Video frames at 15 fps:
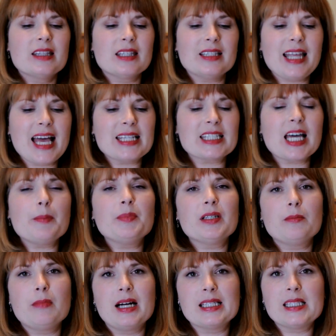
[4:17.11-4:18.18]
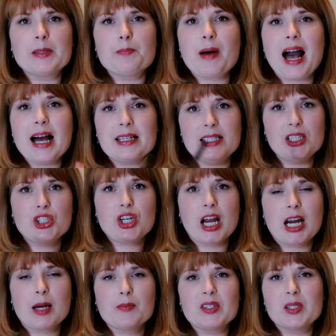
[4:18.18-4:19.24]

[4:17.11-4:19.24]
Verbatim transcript: The last couple of months, Boxycharms